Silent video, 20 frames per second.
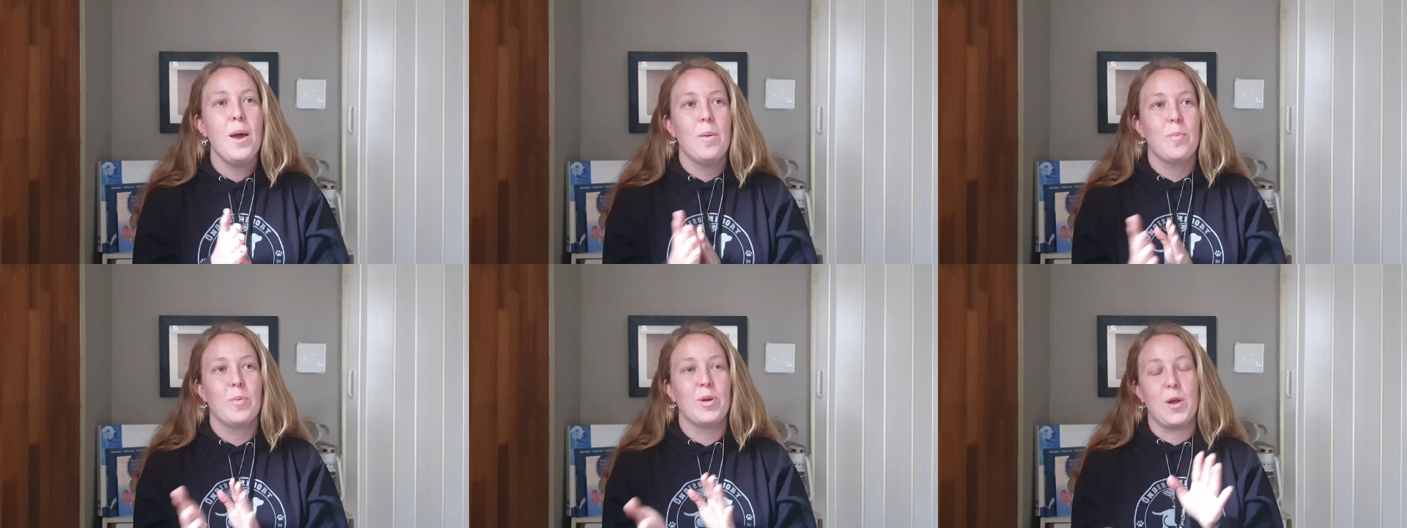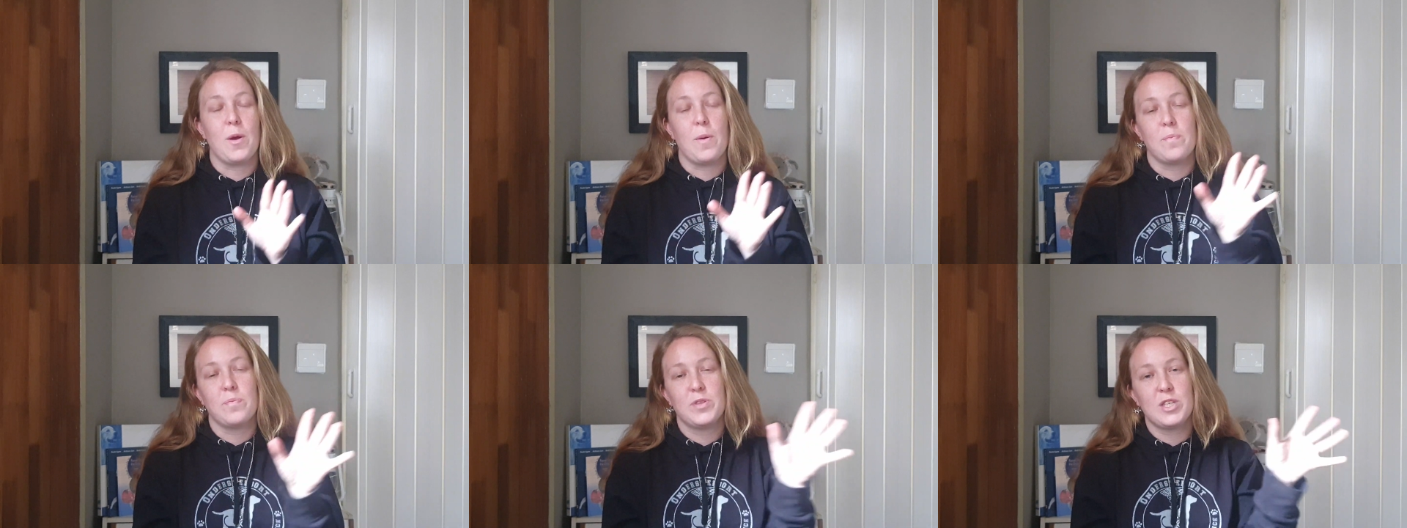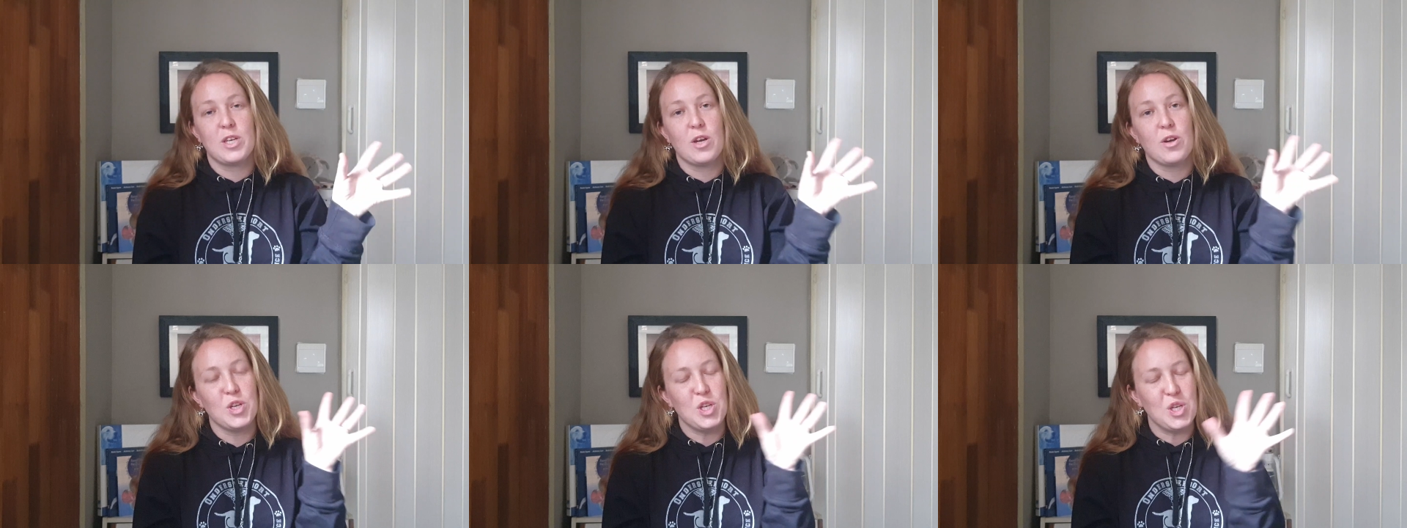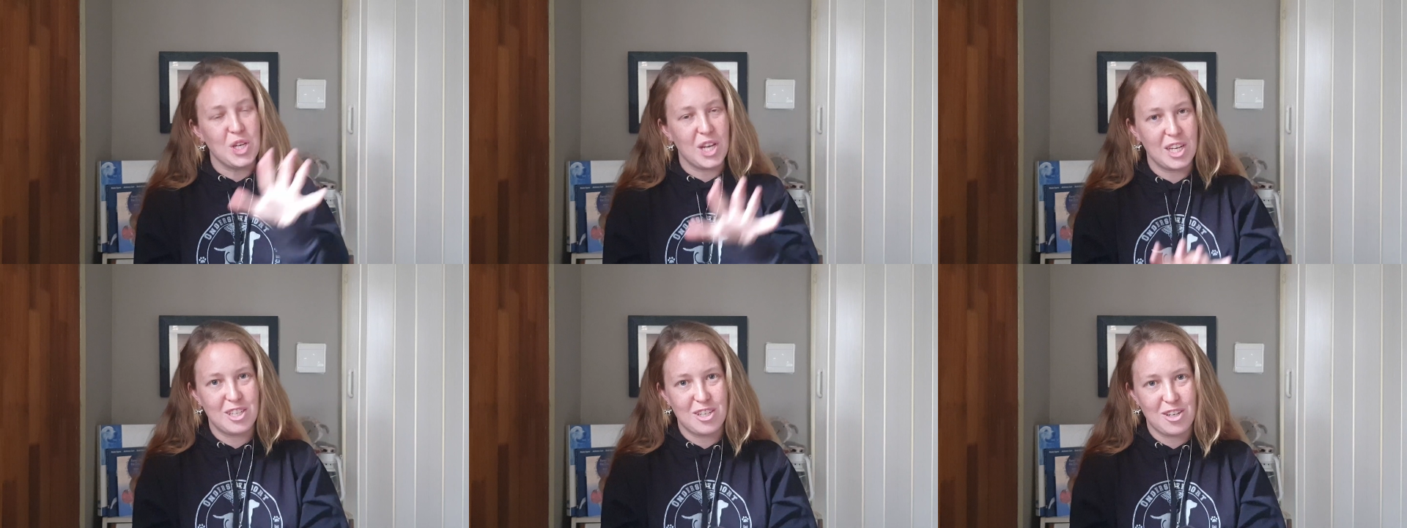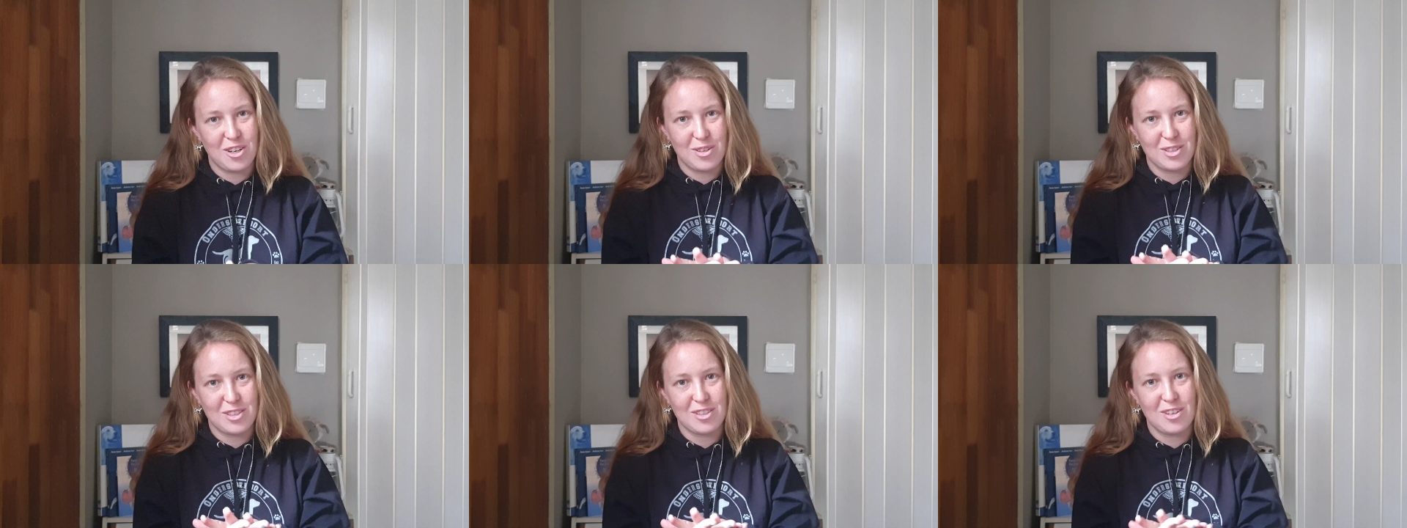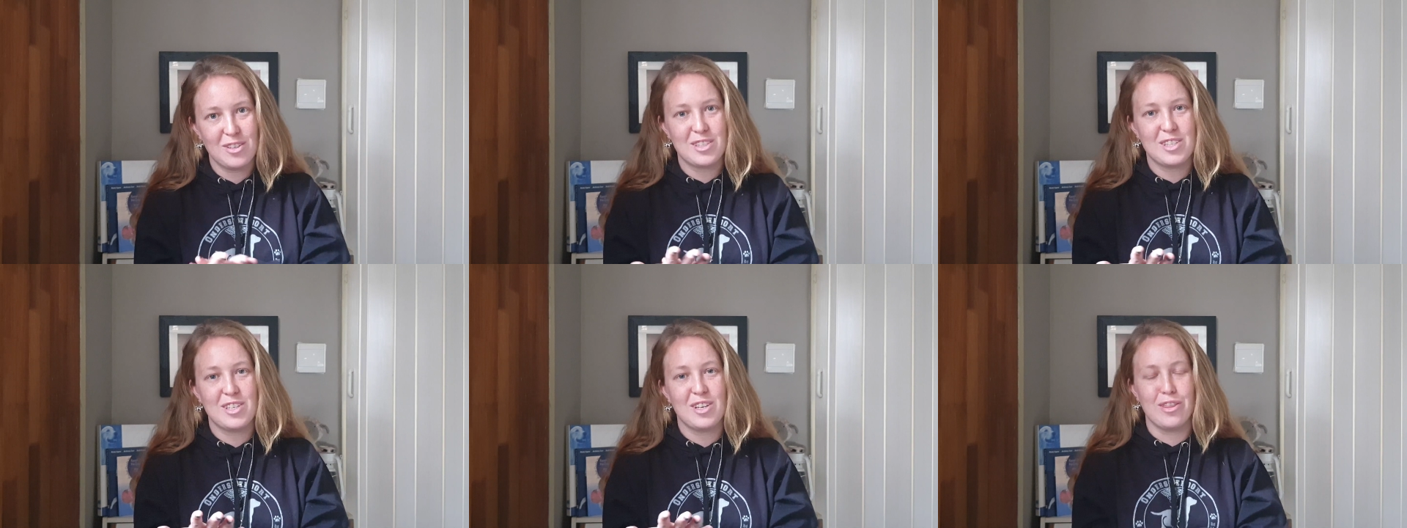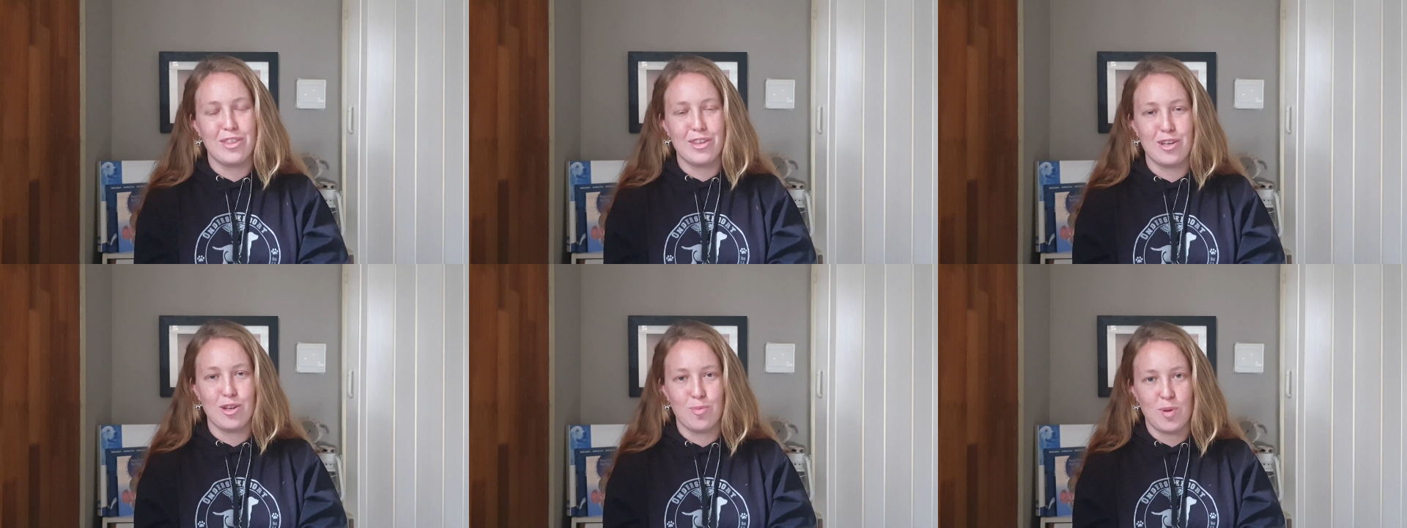But yeah, so you get your results
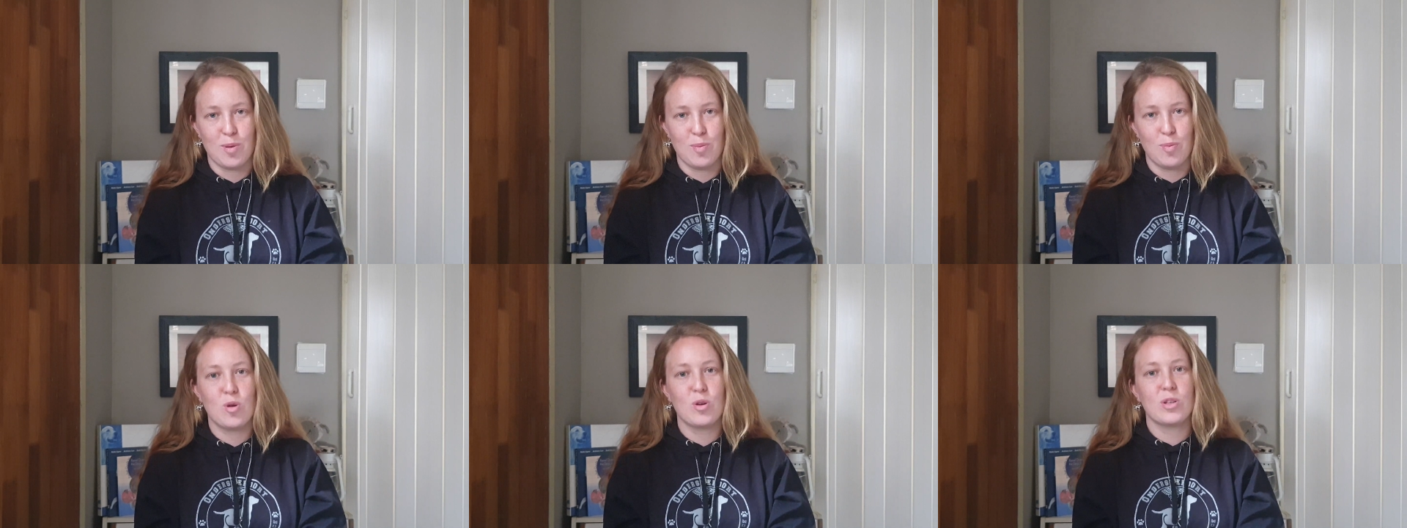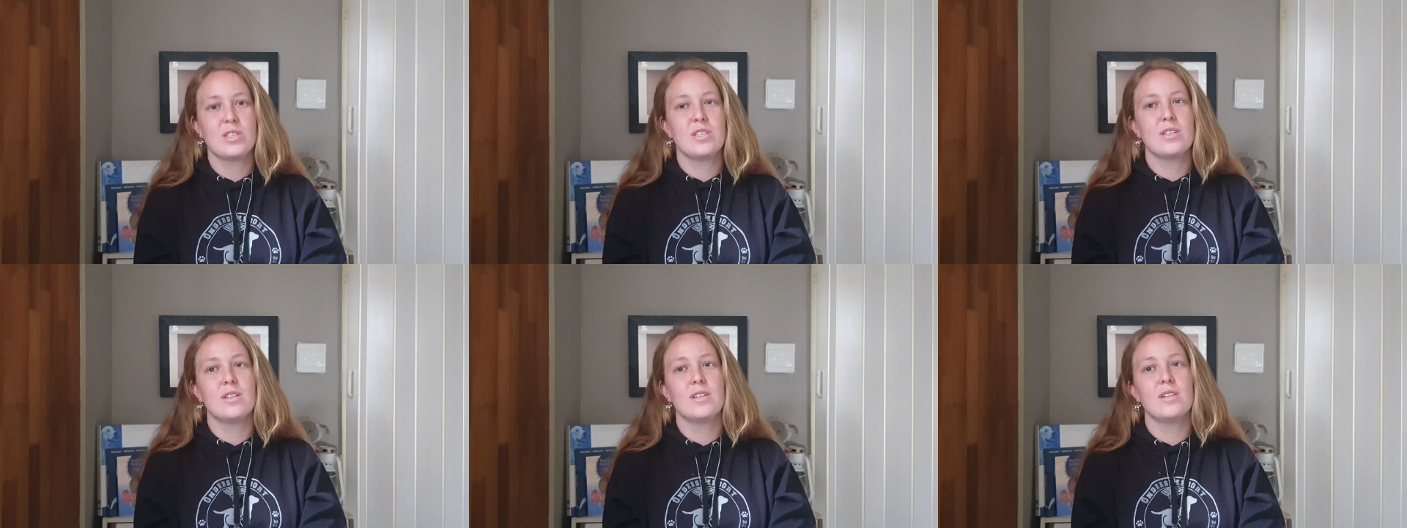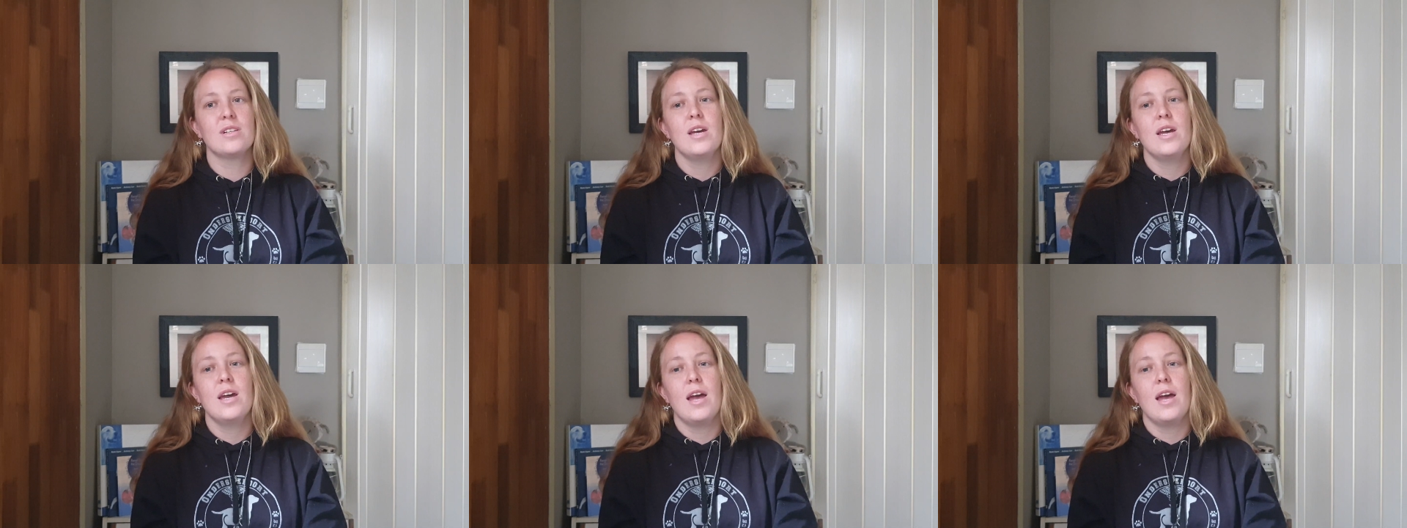on the UP portal,